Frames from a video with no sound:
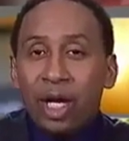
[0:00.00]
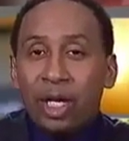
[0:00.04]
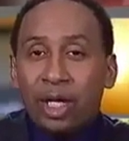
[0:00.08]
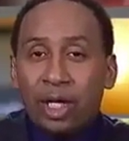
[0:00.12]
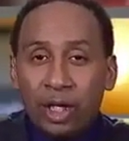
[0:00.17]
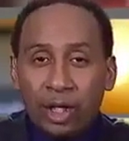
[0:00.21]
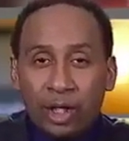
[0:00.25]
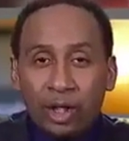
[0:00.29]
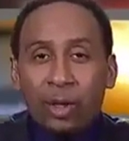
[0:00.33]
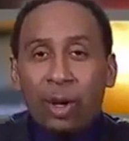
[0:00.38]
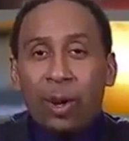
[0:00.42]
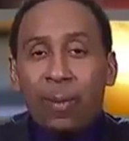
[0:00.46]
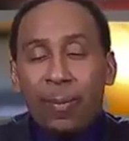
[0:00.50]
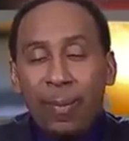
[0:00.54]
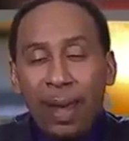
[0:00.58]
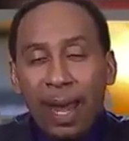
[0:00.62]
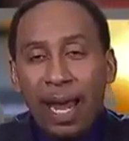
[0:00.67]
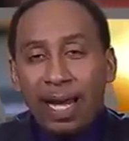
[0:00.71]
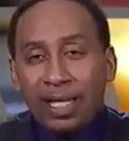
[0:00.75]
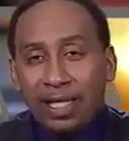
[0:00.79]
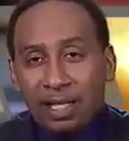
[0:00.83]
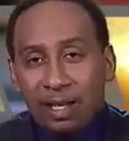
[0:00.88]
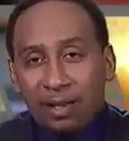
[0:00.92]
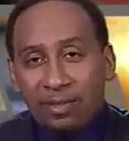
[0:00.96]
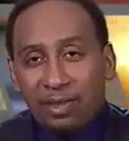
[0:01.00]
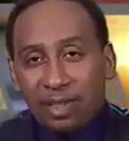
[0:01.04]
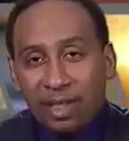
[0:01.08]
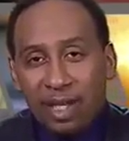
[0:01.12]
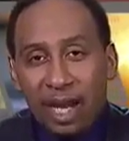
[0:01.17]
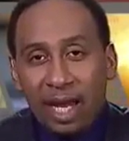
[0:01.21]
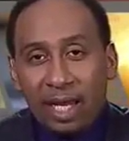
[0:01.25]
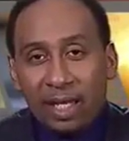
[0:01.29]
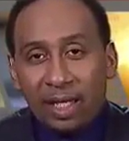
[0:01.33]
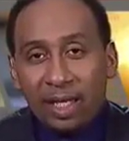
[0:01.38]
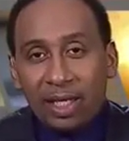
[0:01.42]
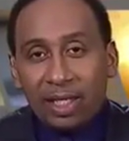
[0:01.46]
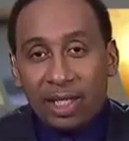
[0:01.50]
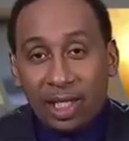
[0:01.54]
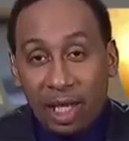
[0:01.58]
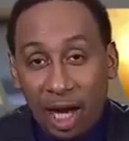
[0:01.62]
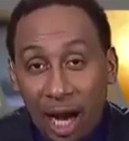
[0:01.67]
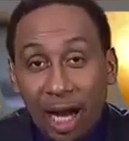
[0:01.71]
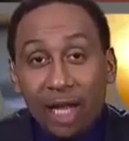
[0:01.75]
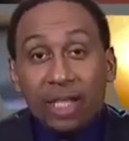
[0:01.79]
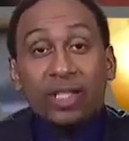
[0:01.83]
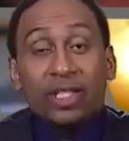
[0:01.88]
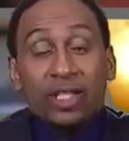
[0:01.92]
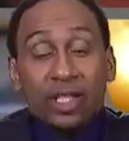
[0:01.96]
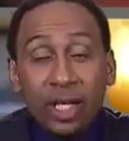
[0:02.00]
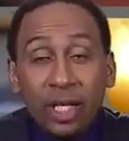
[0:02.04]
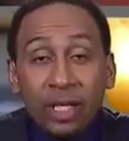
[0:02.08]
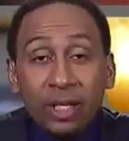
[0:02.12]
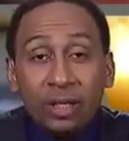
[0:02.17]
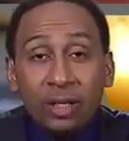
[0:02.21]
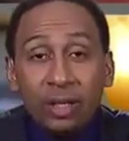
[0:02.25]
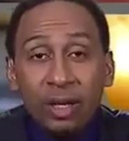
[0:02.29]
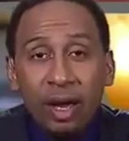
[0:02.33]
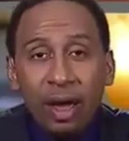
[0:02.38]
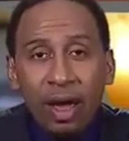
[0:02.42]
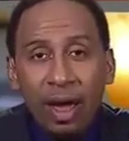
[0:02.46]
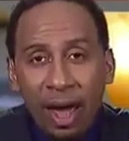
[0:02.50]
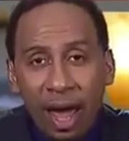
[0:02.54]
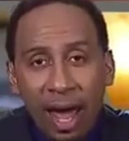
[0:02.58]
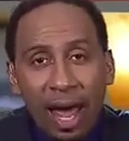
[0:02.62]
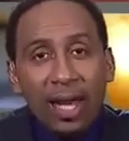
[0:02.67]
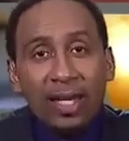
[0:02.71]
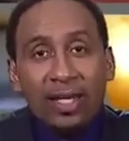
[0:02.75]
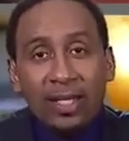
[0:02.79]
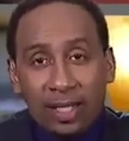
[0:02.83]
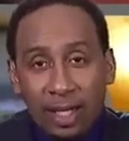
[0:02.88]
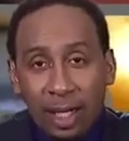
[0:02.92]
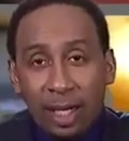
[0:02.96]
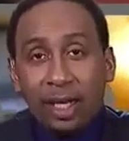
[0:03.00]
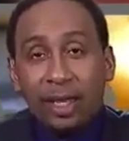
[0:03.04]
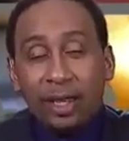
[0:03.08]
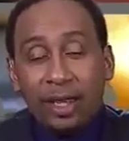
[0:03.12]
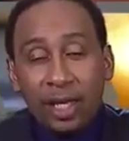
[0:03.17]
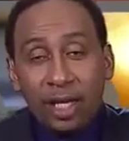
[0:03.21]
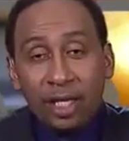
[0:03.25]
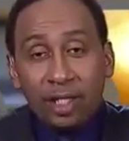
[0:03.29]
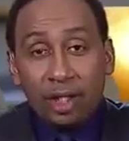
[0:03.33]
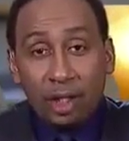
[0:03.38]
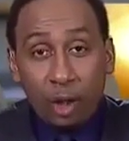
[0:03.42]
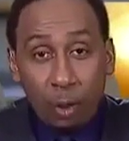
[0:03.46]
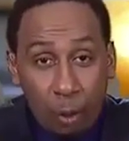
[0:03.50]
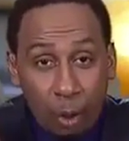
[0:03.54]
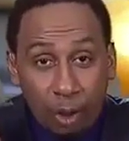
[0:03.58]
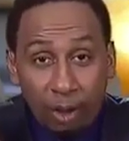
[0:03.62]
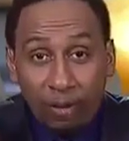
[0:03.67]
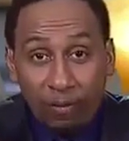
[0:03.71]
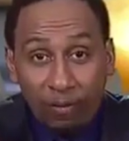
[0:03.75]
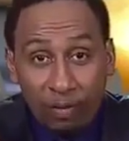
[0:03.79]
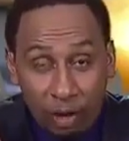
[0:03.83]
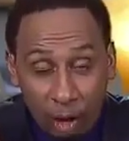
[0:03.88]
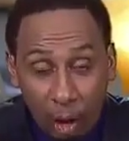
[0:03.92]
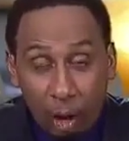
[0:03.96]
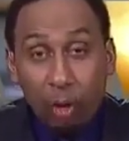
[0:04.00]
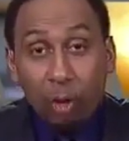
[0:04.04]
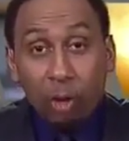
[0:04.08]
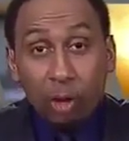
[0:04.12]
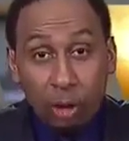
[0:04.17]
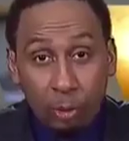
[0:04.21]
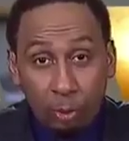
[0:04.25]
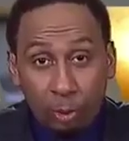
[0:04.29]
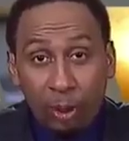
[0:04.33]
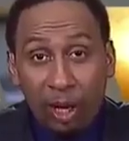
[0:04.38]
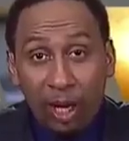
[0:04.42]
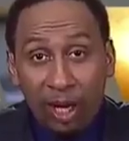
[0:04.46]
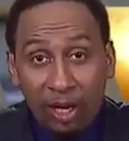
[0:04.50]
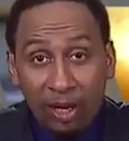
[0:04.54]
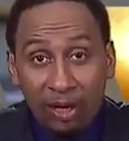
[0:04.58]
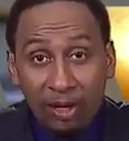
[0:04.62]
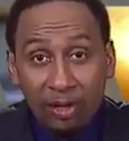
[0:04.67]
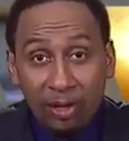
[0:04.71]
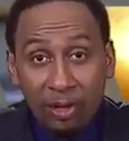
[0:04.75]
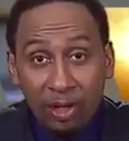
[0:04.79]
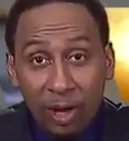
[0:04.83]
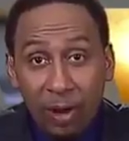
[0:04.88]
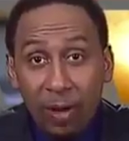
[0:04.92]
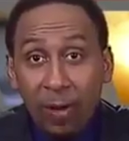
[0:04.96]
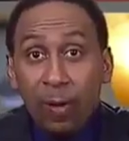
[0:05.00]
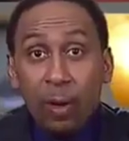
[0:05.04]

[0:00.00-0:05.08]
Could you imagine if Stanley Johnson had done this to one of those players?